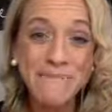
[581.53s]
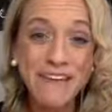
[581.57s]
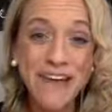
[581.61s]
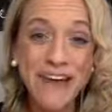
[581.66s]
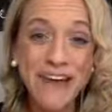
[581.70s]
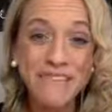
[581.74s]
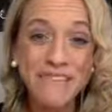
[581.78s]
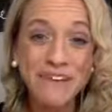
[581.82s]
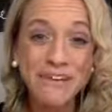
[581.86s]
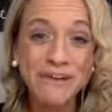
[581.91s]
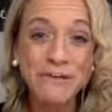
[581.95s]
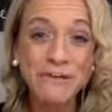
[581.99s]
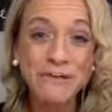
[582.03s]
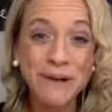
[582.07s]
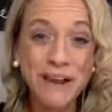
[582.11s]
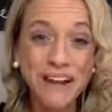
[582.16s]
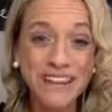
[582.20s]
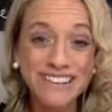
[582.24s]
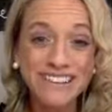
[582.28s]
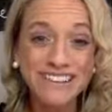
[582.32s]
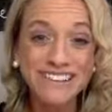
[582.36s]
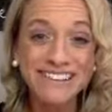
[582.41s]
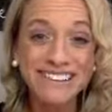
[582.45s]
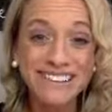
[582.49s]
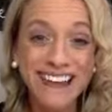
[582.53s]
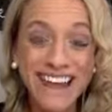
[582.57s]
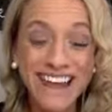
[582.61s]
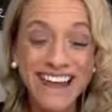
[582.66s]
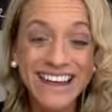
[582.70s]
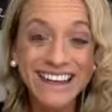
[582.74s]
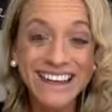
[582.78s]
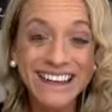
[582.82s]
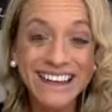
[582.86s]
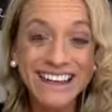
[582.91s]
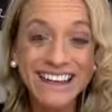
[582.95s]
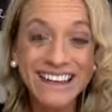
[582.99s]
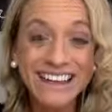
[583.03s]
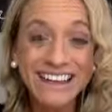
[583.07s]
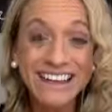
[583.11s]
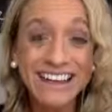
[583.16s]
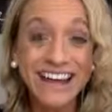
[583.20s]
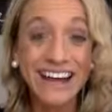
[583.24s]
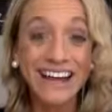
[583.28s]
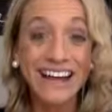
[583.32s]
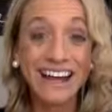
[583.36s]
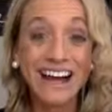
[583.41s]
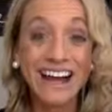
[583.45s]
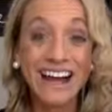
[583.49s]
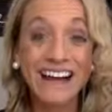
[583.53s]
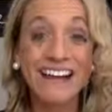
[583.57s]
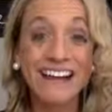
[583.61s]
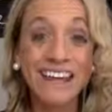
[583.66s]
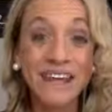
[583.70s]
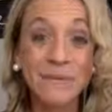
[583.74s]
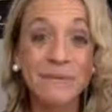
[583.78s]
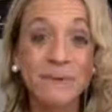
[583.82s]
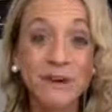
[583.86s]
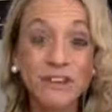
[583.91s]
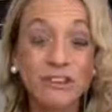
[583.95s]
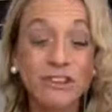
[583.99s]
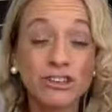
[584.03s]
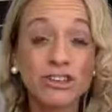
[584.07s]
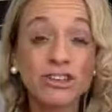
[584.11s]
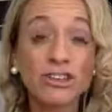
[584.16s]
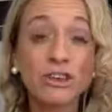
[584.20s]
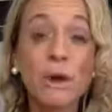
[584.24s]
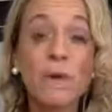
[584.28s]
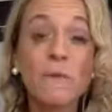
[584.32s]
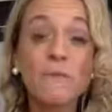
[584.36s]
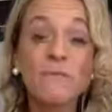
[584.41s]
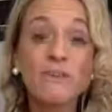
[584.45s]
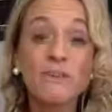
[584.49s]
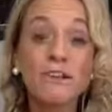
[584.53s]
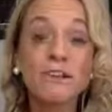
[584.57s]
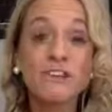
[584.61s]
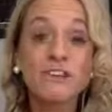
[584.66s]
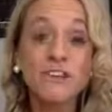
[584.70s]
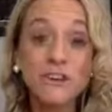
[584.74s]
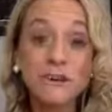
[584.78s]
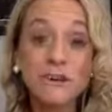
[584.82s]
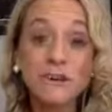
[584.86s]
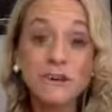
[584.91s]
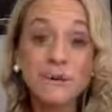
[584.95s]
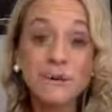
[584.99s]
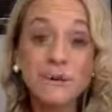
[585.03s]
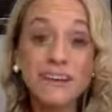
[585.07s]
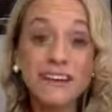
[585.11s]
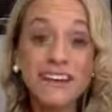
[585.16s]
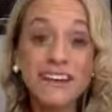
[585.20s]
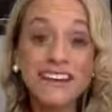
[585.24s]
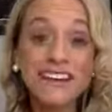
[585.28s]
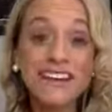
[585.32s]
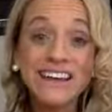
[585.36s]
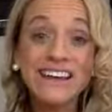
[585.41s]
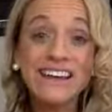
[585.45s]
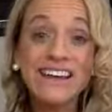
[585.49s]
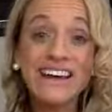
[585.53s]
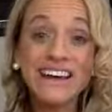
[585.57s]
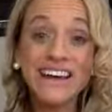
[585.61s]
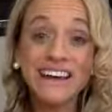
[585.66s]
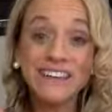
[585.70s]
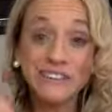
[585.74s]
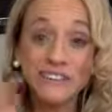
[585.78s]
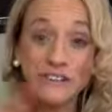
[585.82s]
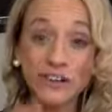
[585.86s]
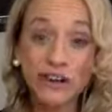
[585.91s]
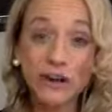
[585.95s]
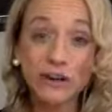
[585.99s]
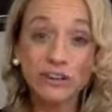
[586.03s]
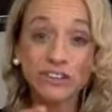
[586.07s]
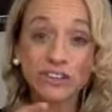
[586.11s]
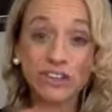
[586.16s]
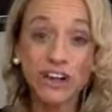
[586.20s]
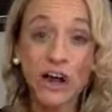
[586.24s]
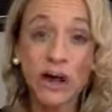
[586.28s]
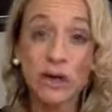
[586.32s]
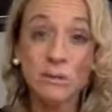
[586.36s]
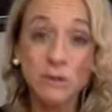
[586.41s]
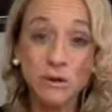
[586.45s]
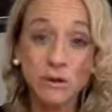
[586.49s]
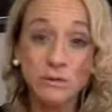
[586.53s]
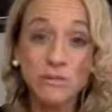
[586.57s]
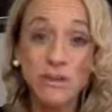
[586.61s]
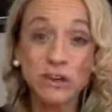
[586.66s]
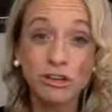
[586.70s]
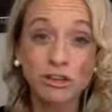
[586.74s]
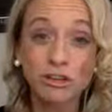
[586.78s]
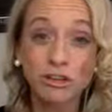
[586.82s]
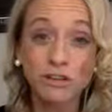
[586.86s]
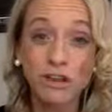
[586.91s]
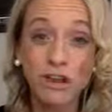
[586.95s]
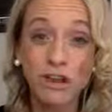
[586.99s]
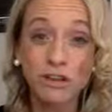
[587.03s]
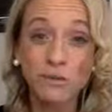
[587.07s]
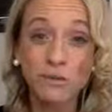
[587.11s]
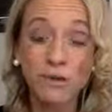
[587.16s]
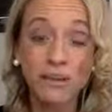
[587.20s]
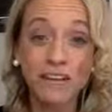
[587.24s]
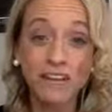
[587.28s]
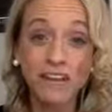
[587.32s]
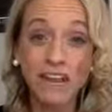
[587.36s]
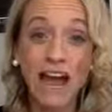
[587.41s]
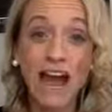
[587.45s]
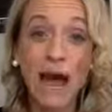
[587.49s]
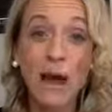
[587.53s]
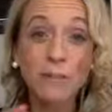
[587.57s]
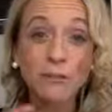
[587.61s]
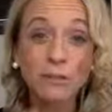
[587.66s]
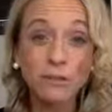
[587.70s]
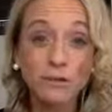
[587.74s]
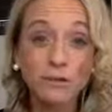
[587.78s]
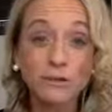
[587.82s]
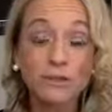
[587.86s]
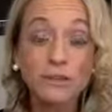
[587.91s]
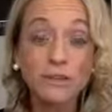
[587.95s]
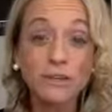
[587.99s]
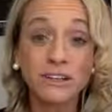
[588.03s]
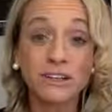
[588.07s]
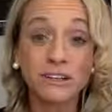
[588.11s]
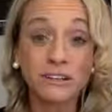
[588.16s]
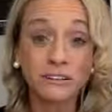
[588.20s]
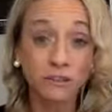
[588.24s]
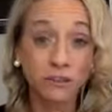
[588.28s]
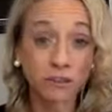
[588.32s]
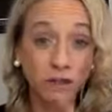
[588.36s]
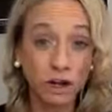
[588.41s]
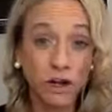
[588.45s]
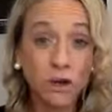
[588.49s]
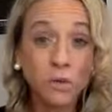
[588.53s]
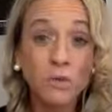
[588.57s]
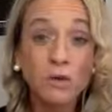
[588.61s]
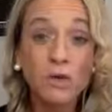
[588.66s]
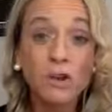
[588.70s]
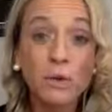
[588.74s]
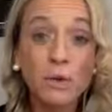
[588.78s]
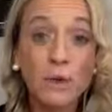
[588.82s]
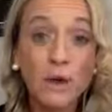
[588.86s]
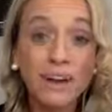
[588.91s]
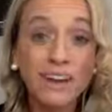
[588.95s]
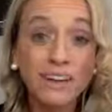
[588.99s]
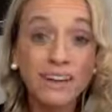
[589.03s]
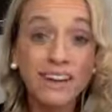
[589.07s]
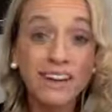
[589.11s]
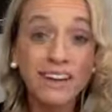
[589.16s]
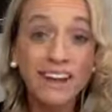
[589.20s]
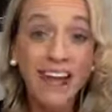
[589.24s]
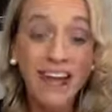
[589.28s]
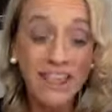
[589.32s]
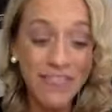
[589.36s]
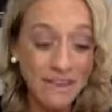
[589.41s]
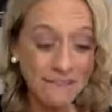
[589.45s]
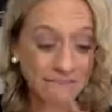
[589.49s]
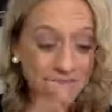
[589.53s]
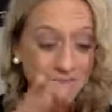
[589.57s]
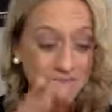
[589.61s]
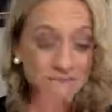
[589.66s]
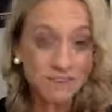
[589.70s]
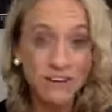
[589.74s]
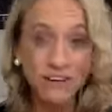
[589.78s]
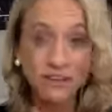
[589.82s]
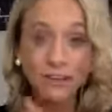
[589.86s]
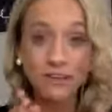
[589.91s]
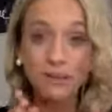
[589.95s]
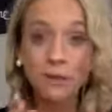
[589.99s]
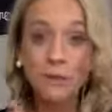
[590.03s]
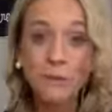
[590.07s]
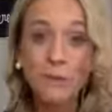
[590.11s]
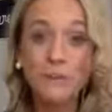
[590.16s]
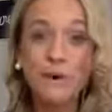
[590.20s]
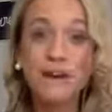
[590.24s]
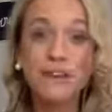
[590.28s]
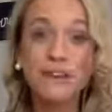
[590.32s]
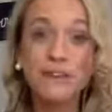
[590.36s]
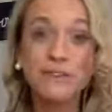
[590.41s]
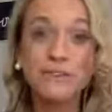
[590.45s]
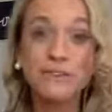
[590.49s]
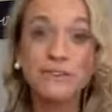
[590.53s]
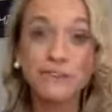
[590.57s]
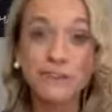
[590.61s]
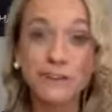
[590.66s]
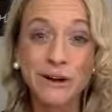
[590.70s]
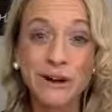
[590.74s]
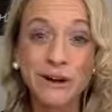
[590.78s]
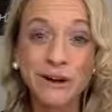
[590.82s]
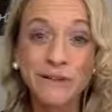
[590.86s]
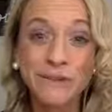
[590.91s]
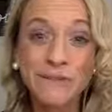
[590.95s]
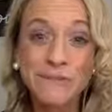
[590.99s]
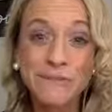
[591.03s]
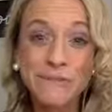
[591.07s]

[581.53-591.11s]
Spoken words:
Have a great day. And I can't wait to show up for you as a coach and help you make sure that we absolutely start what you want and then finish what you start.